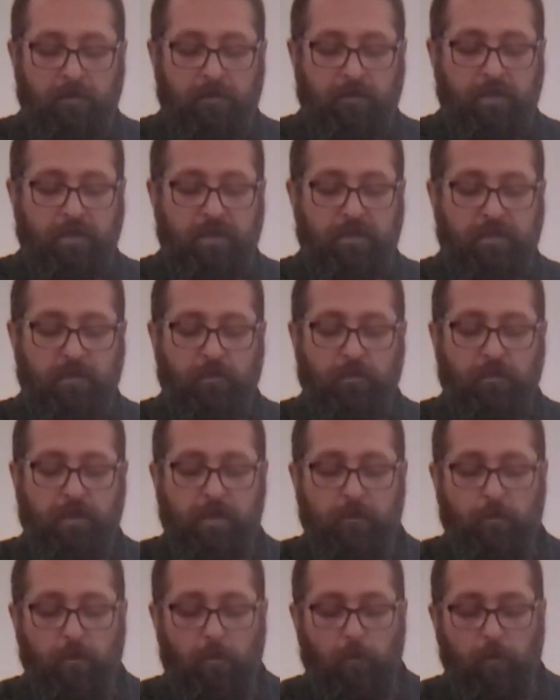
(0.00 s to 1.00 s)
Jesus, only
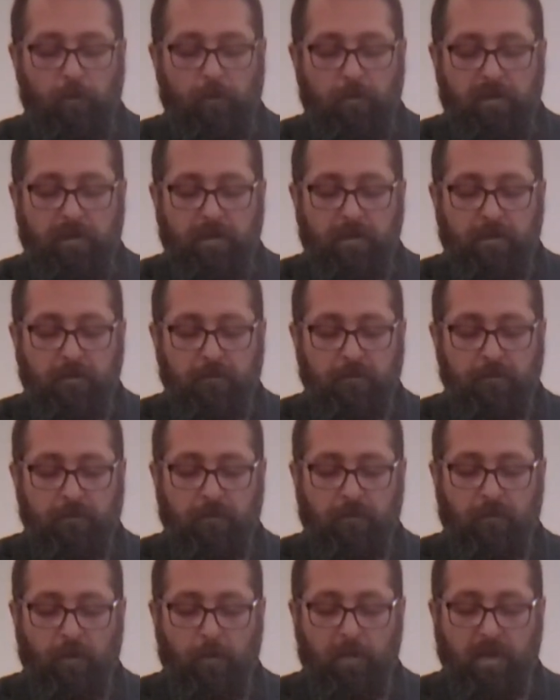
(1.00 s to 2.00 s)
you are worthy
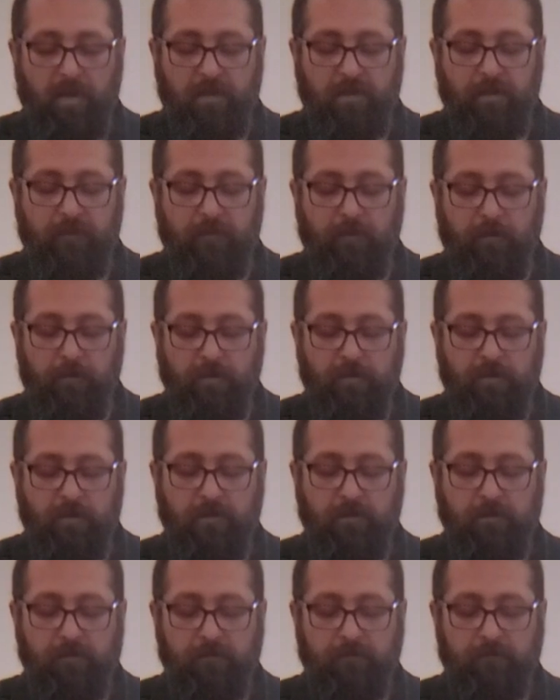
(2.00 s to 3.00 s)
of our best
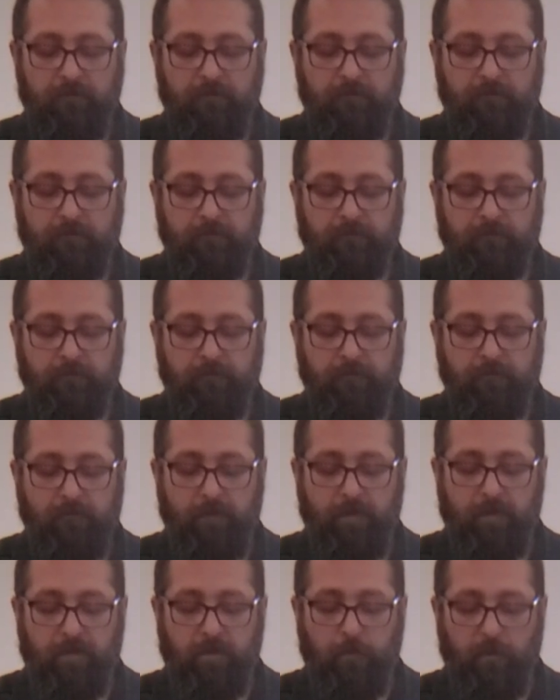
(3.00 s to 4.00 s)
efforts.
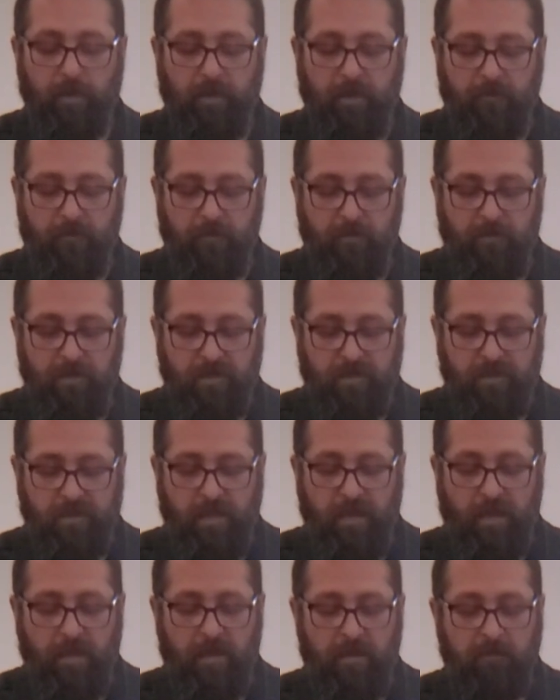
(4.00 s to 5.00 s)
So we'll give you this
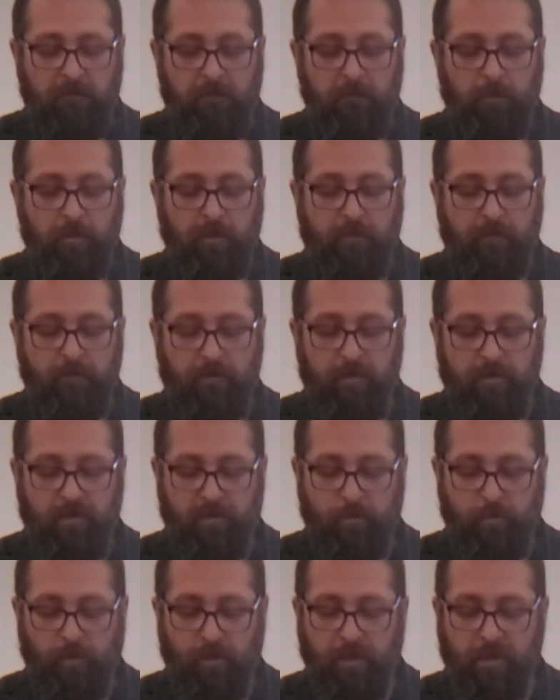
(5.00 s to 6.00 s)
day, we'll give you
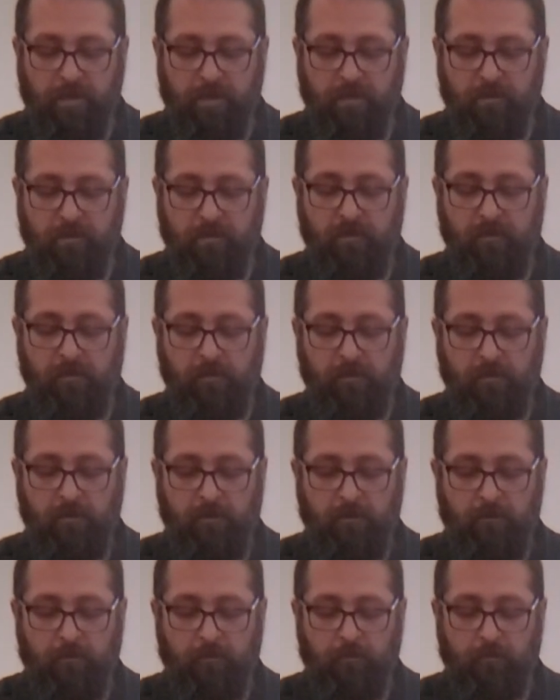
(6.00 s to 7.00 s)
this place,
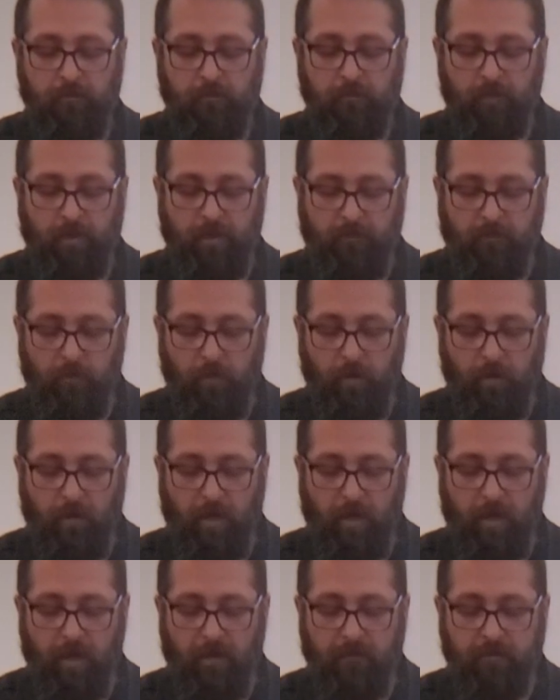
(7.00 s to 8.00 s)
we'll give you our
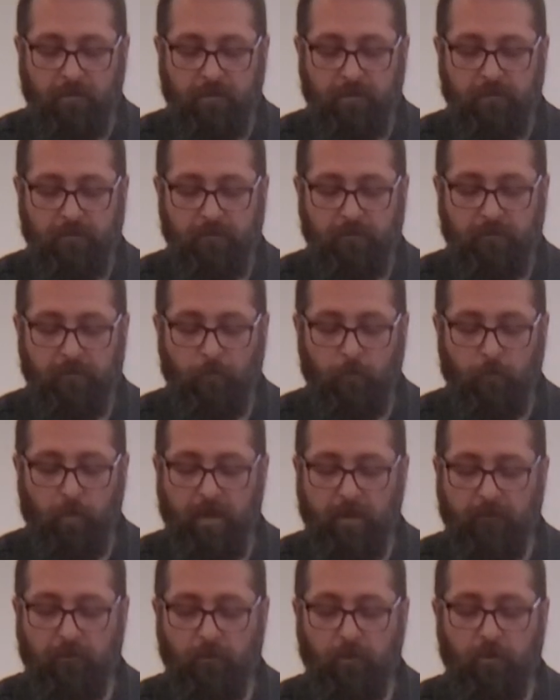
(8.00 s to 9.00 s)
lives for
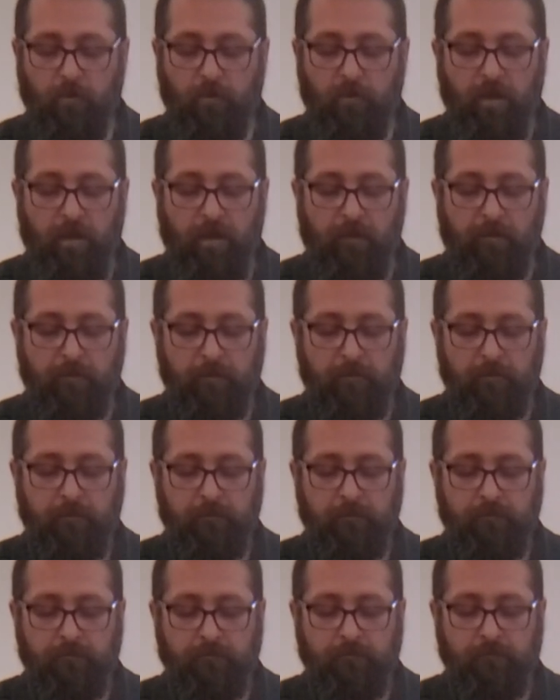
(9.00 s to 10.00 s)
whatever you'll have.
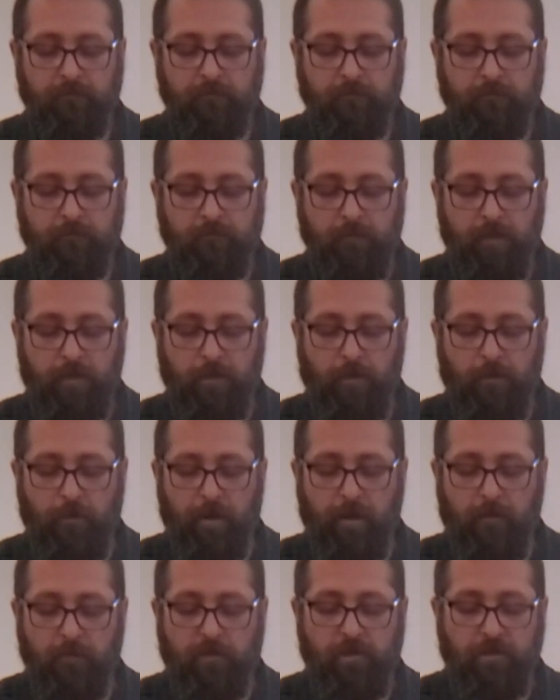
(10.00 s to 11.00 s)
In your
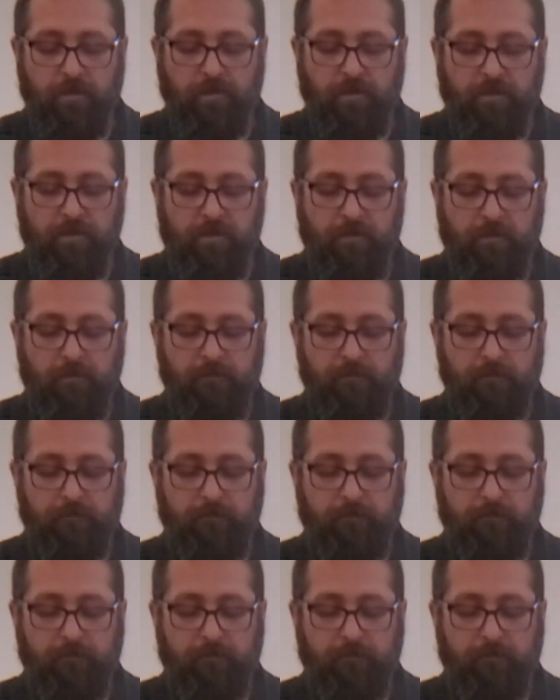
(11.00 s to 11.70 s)
name, Jesus.